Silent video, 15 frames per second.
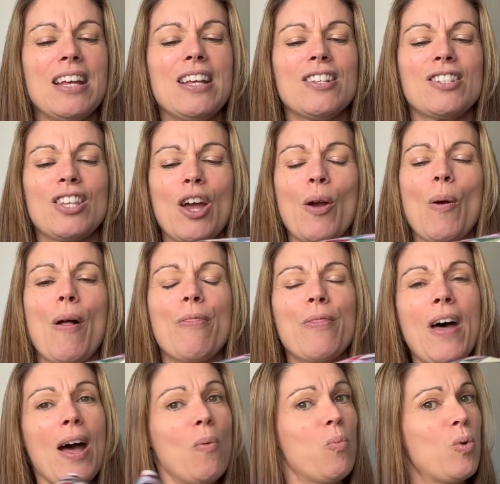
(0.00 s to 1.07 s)
So
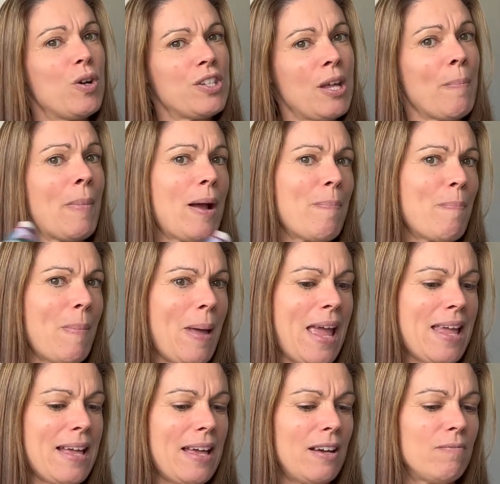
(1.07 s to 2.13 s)
that was my
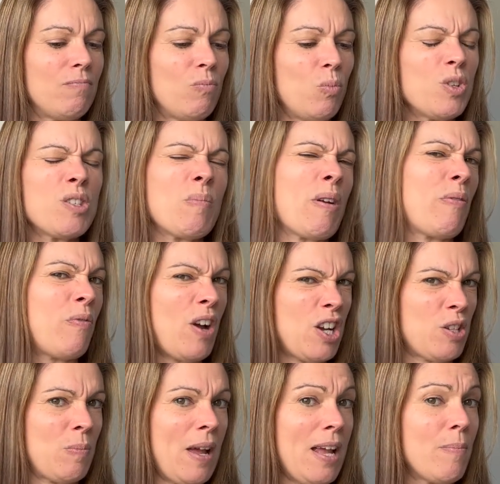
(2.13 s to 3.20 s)
make, wasn't my
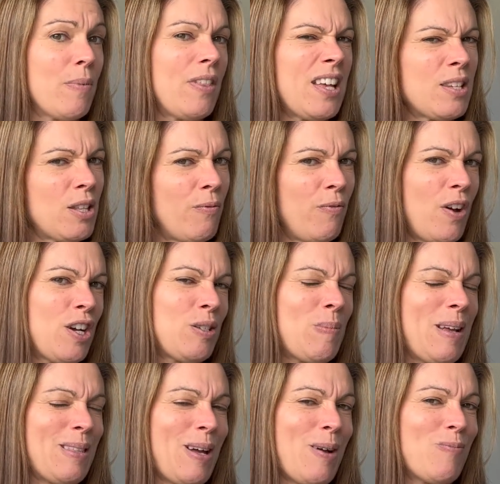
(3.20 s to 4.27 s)
first make, but that's the first
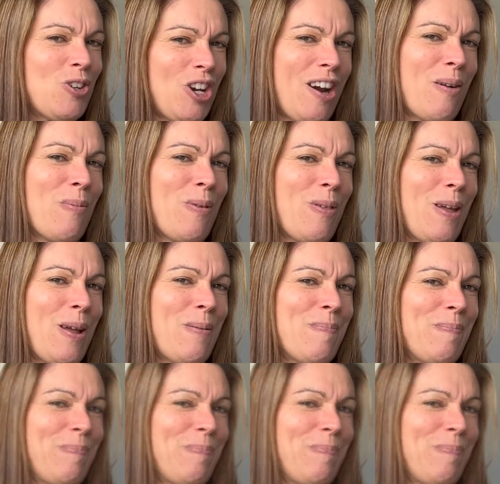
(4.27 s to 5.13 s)
make that I'm sharing with you.